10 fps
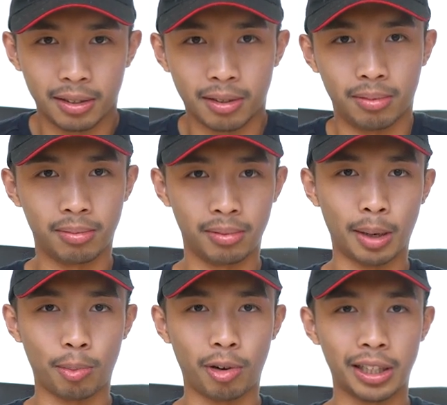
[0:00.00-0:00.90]
So,
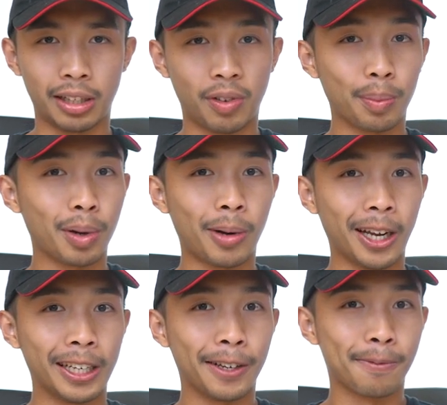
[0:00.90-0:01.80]
separate it from your
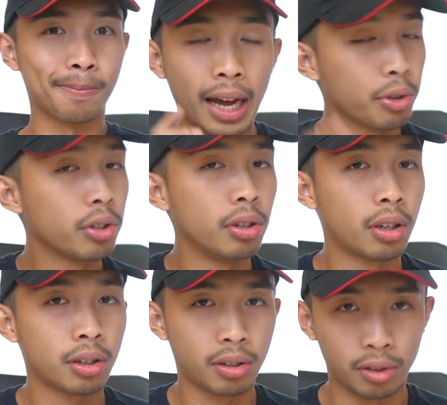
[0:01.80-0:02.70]
body. Now you
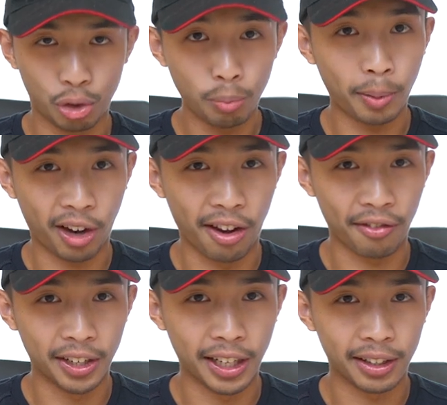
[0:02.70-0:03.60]
look super
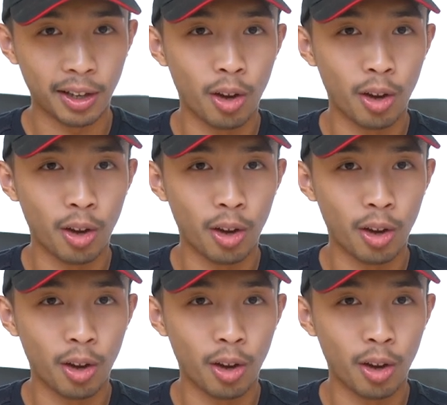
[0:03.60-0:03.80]
confident.